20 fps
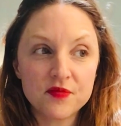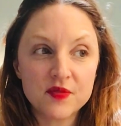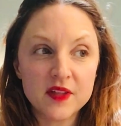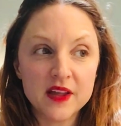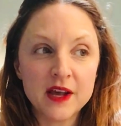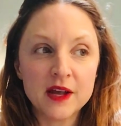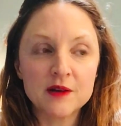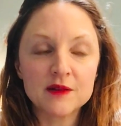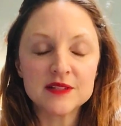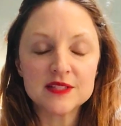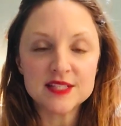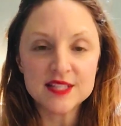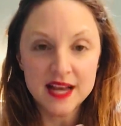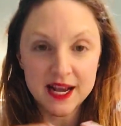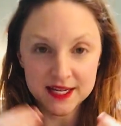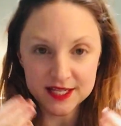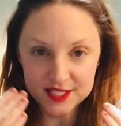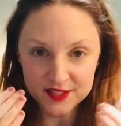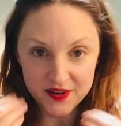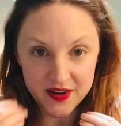it
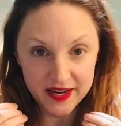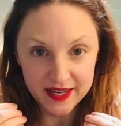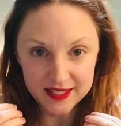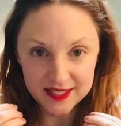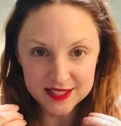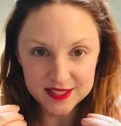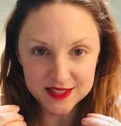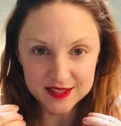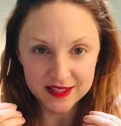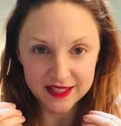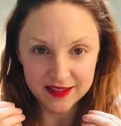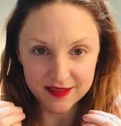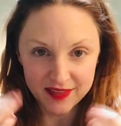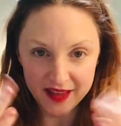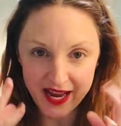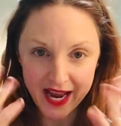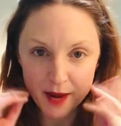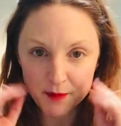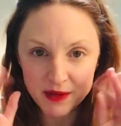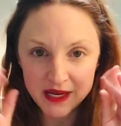satisfies like the
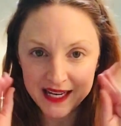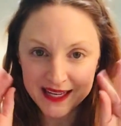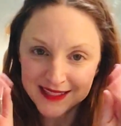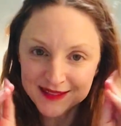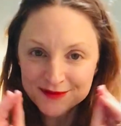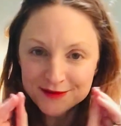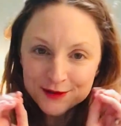happy,